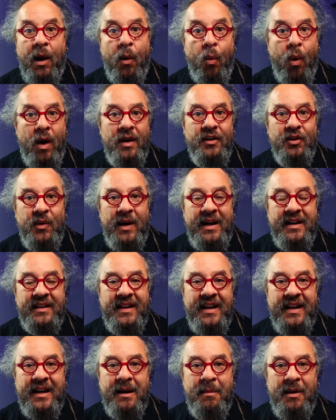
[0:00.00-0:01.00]
Now, one great
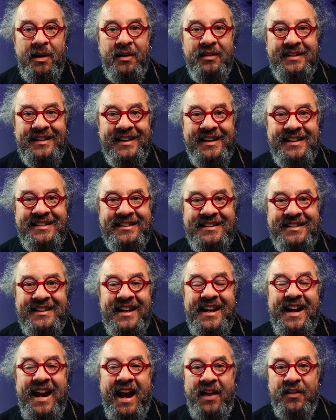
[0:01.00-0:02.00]
thing about this
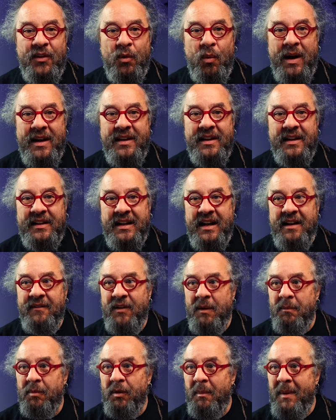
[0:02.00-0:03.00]
and the way that
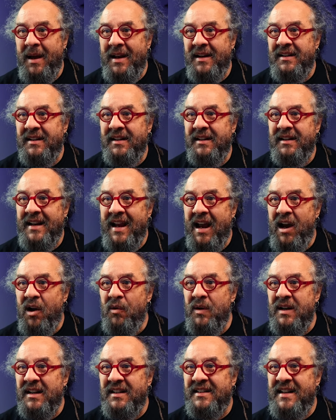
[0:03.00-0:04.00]
they've implemented it
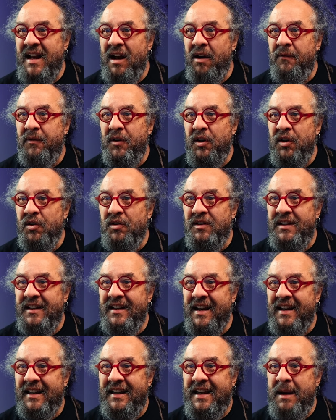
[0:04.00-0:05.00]
now is now if you're
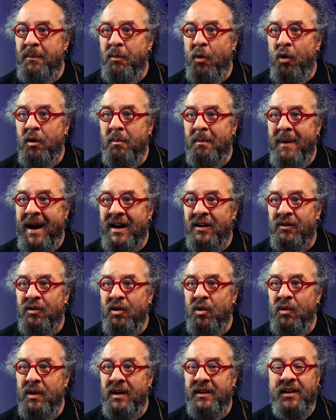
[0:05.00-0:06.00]
using a keyboard
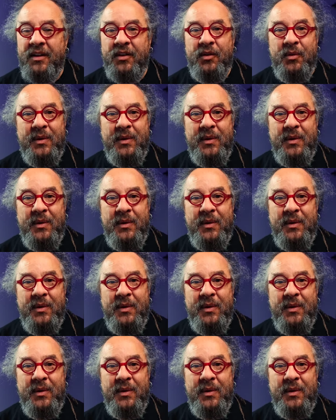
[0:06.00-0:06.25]
macro in the